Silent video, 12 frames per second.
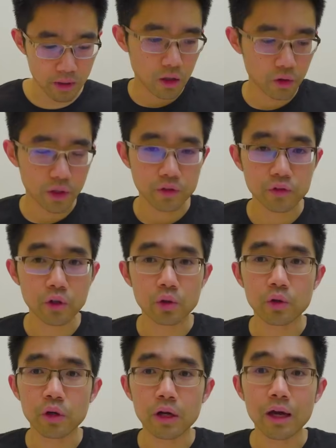Okay,
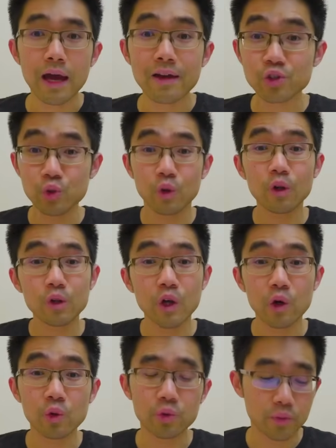so as you all
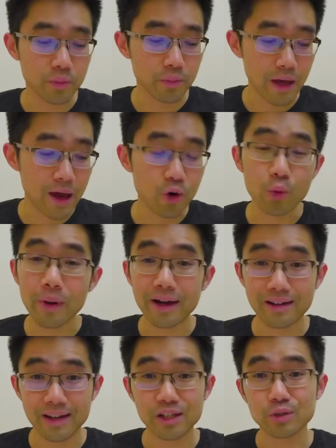know,
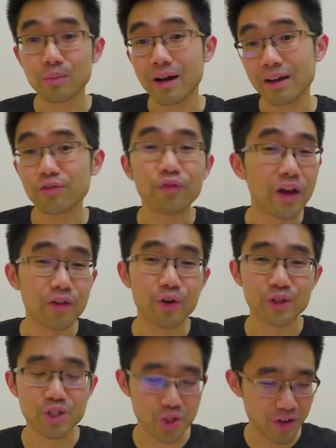Aerobite is my
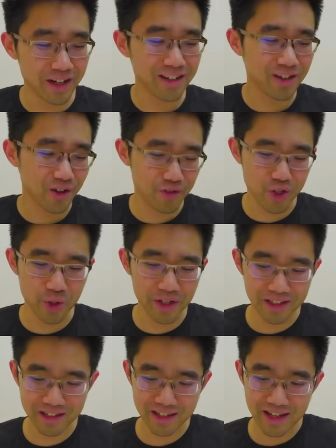favorite string of
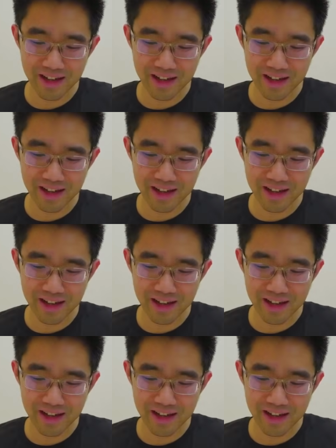choice.